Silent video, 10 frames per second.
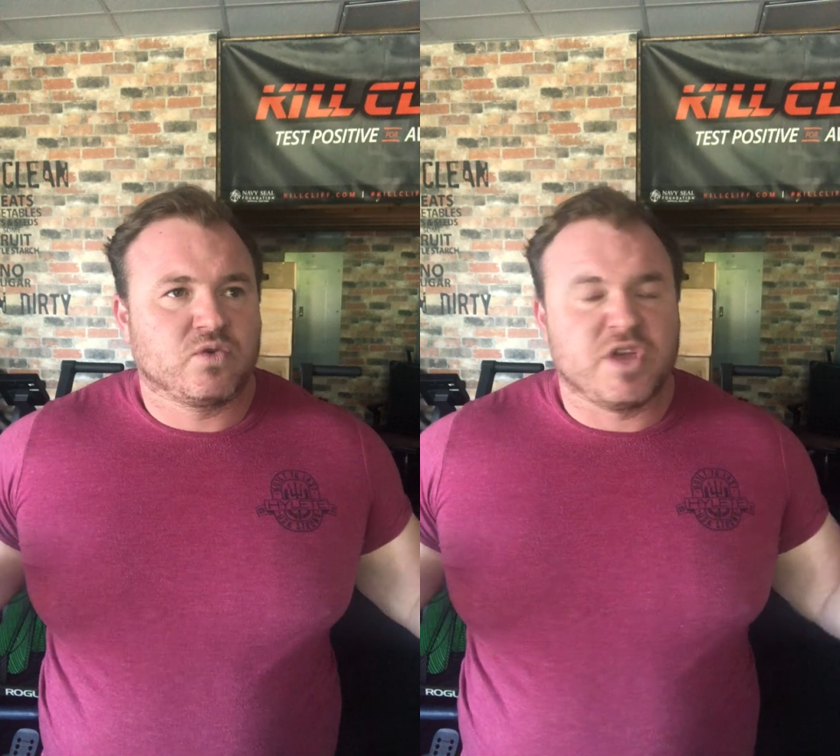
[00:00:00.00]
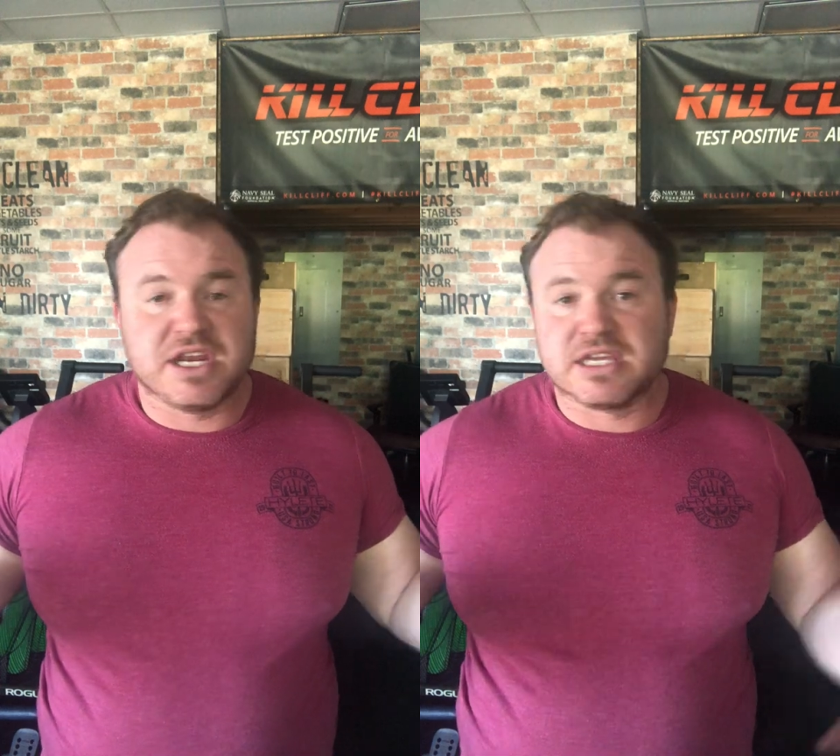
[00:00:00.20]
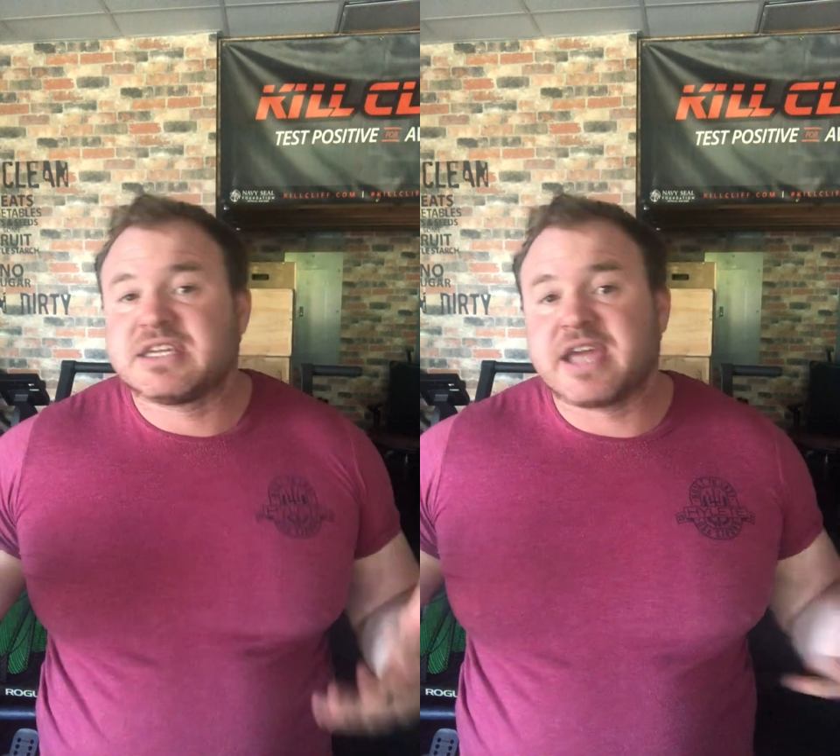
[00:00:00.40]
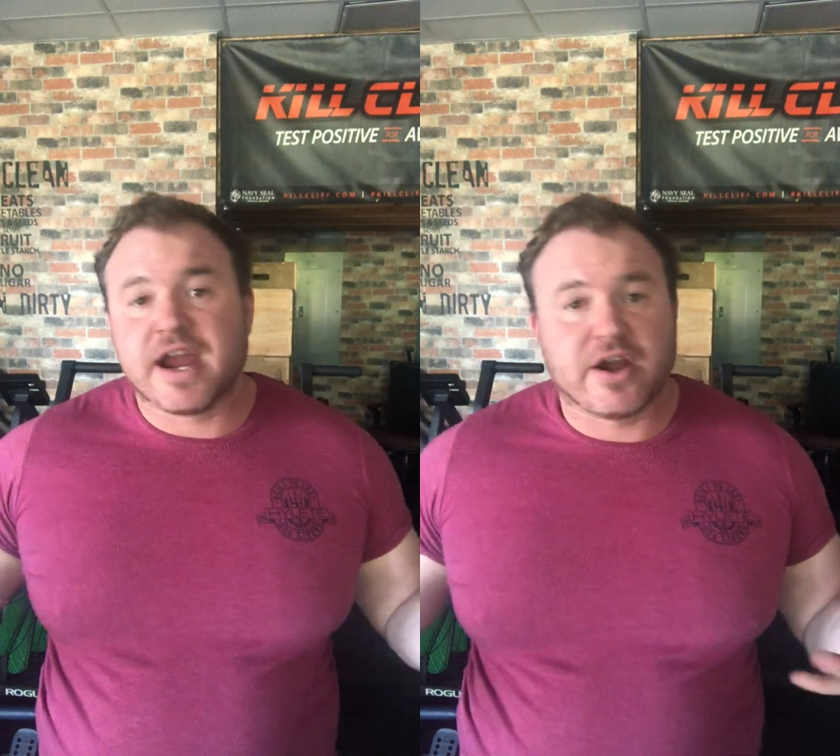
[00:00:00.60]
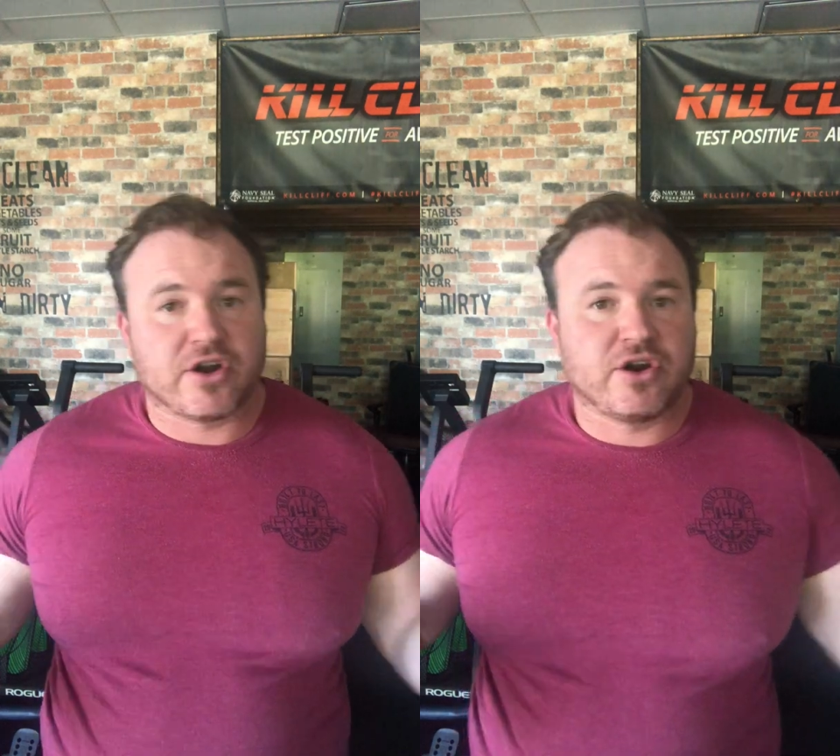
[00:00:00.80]
They didn't
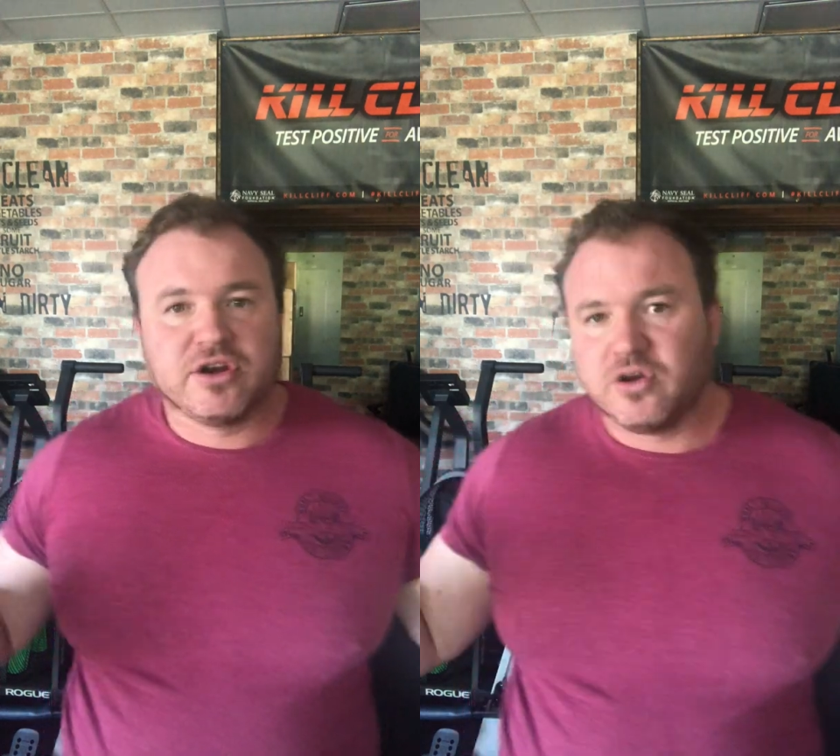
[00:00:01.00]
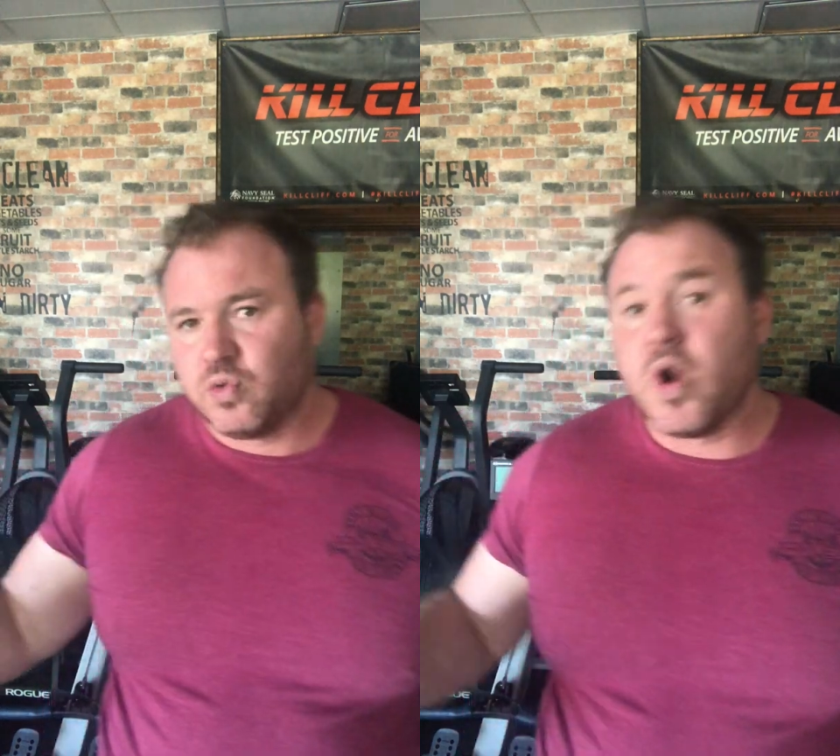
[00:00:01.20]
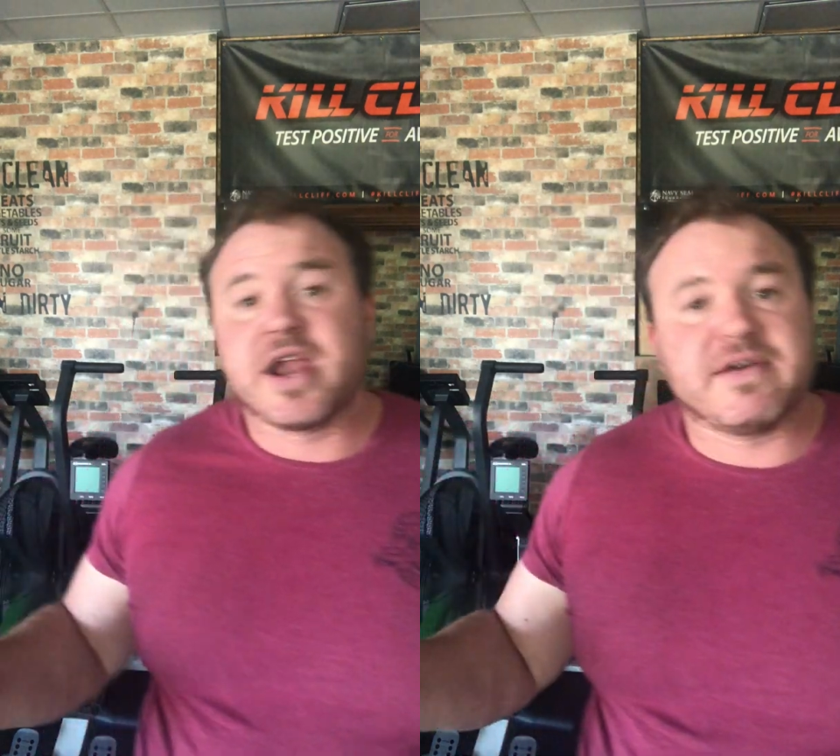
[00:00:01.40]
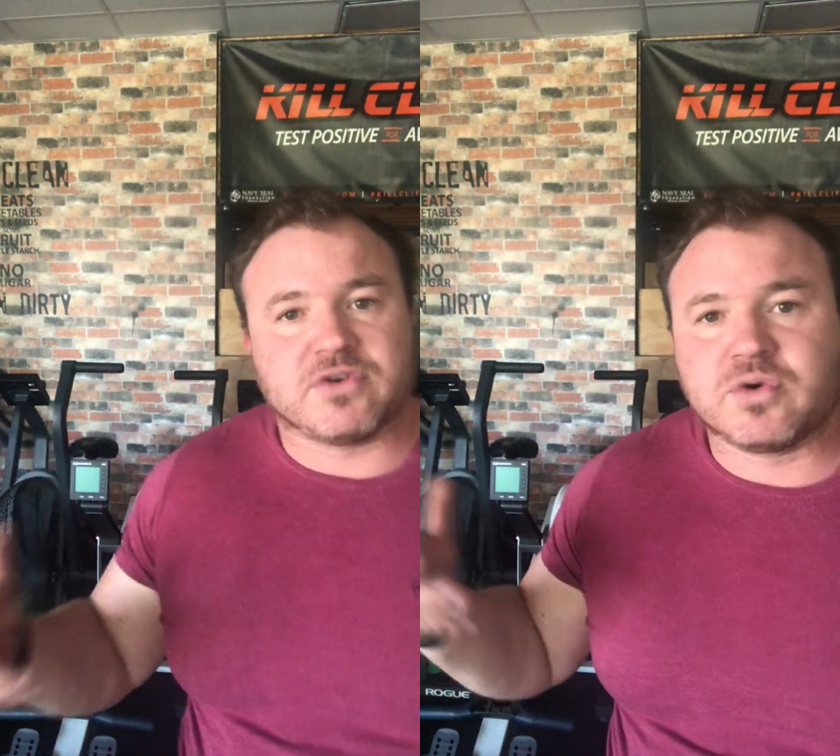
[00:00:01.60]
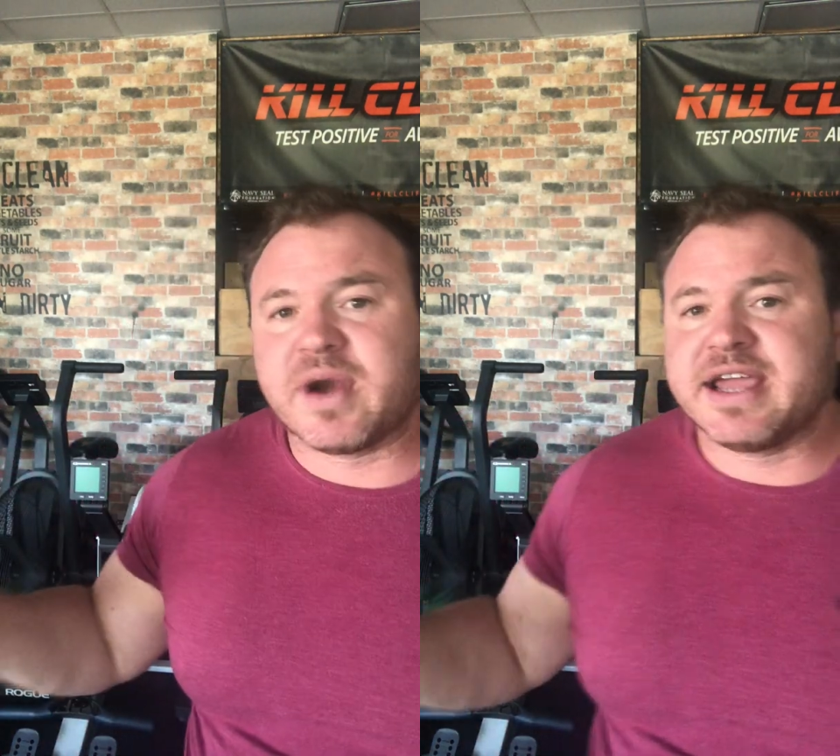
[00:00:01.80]
care,
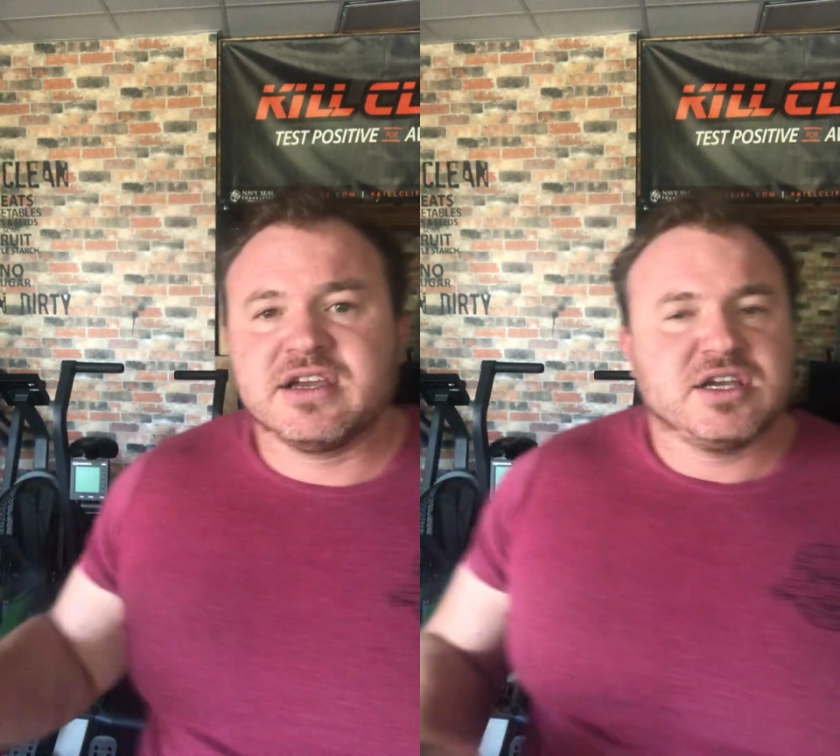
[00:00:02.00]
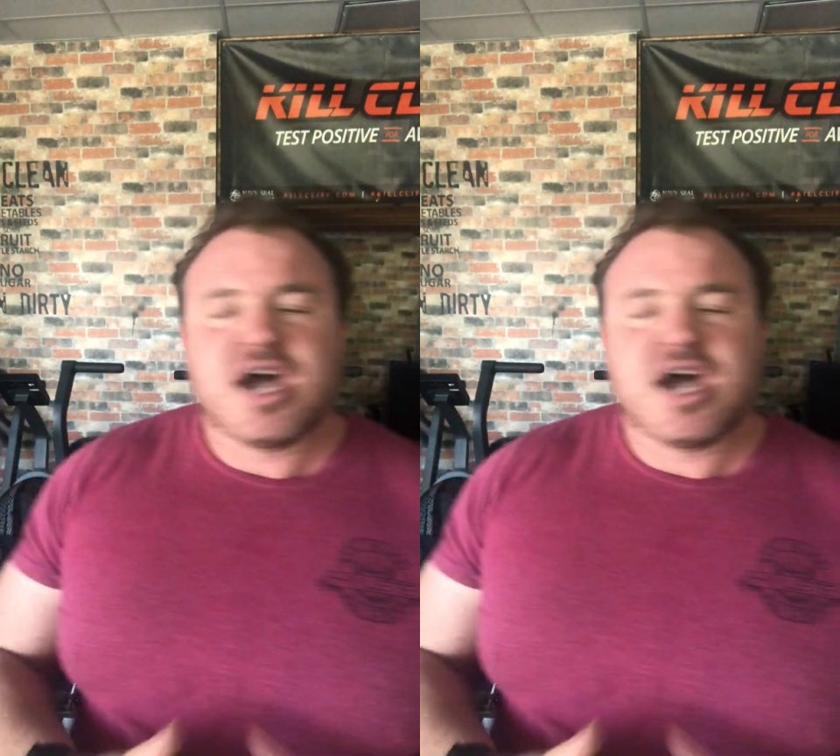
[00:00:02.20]
whatever, right?